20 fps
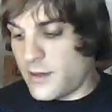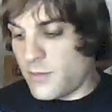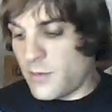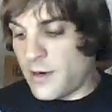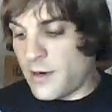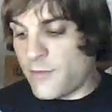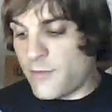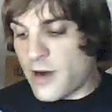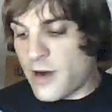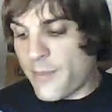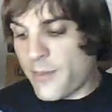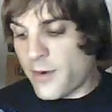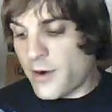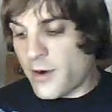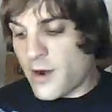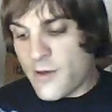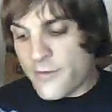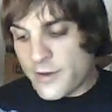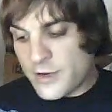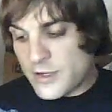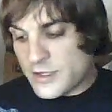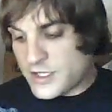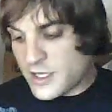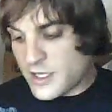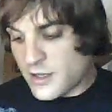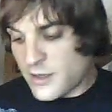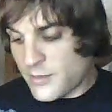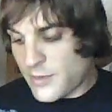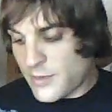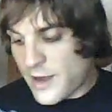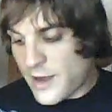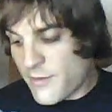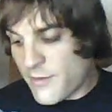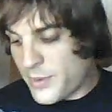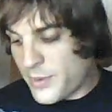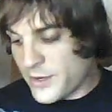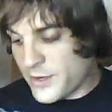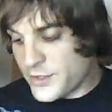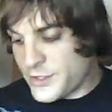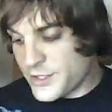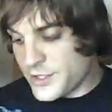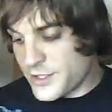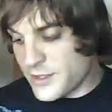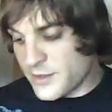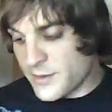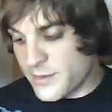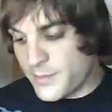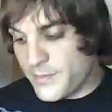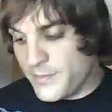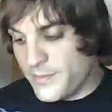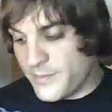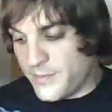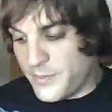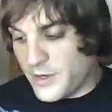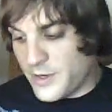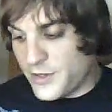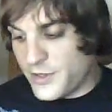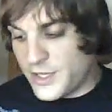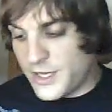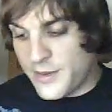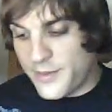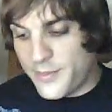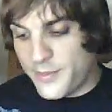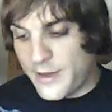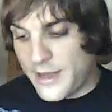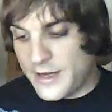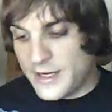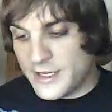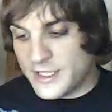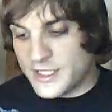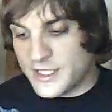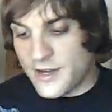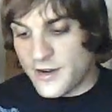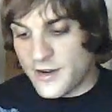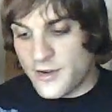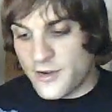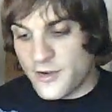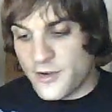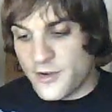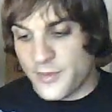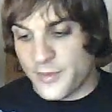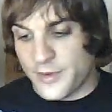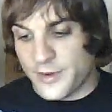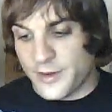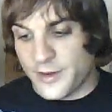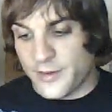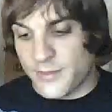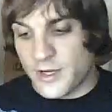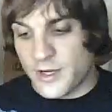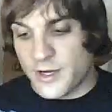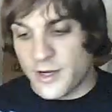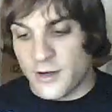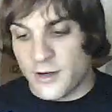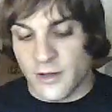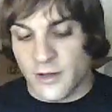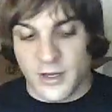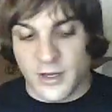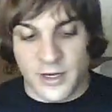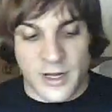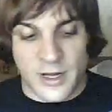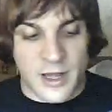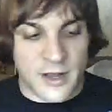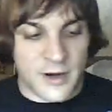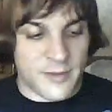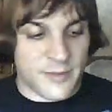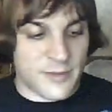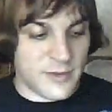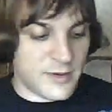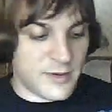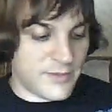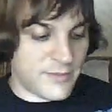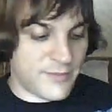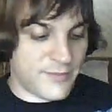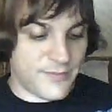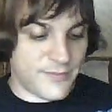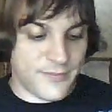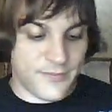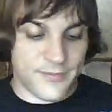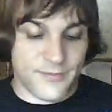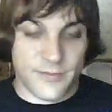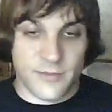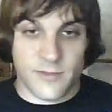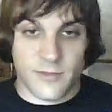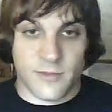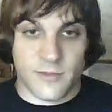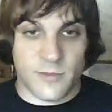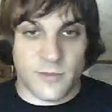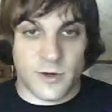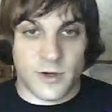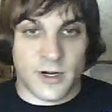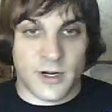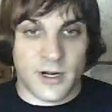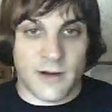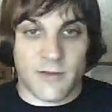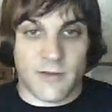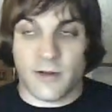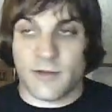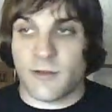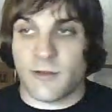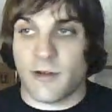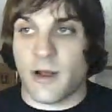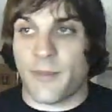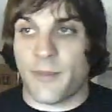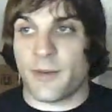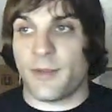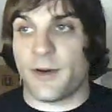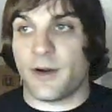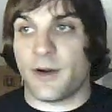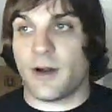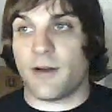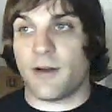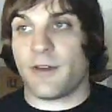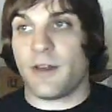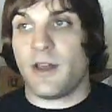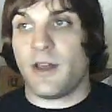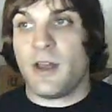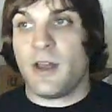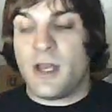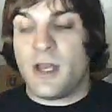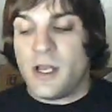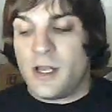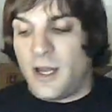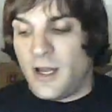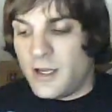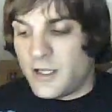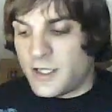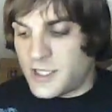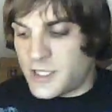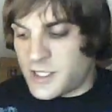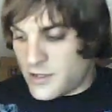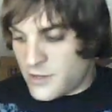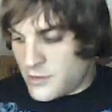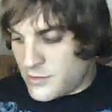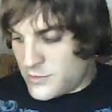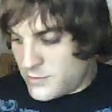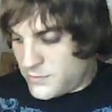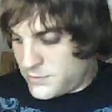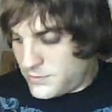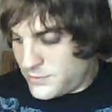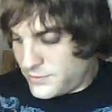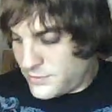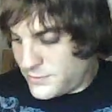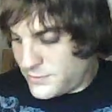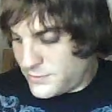when I'm dropping off, I just tell them I have a bunch of pennies at home and I'm tired of looking at them and whatever, dropping them off. So